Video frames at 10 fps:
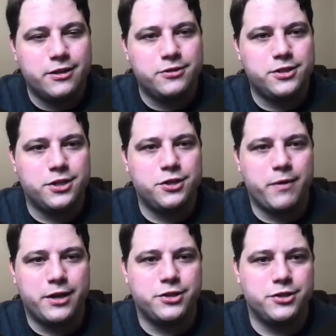
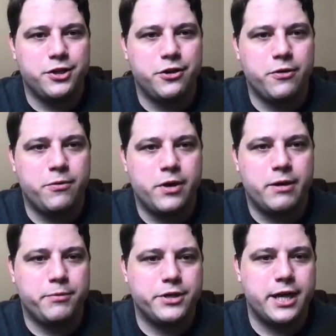situations, and you're gonna want
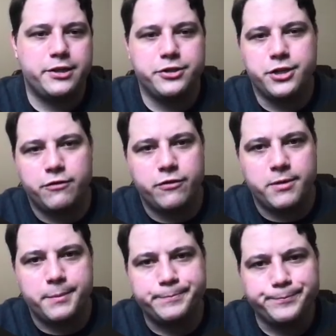to protect yourself from them.